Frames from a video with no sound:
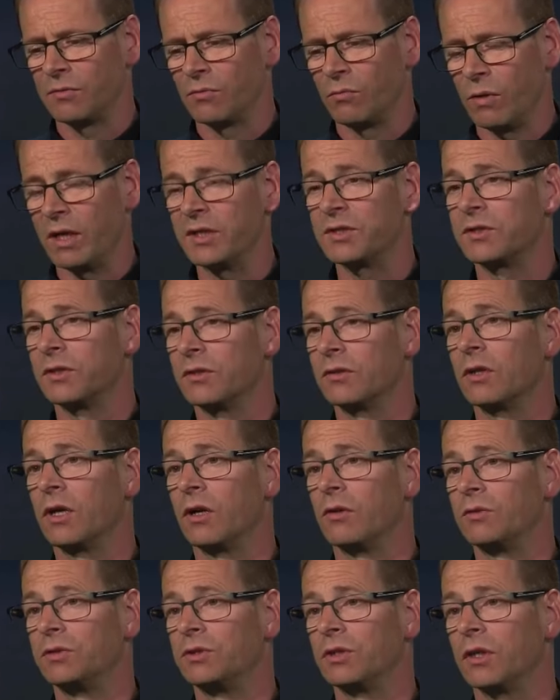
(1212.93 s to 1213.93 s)
Western
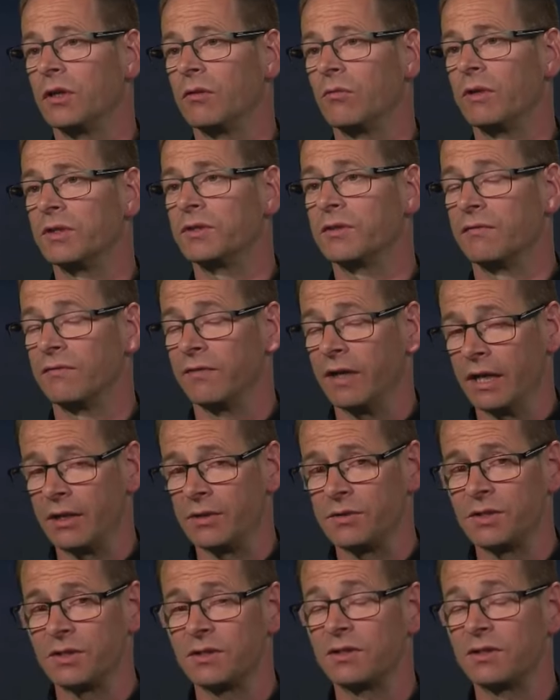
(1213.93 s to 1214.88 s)
culture, Western values.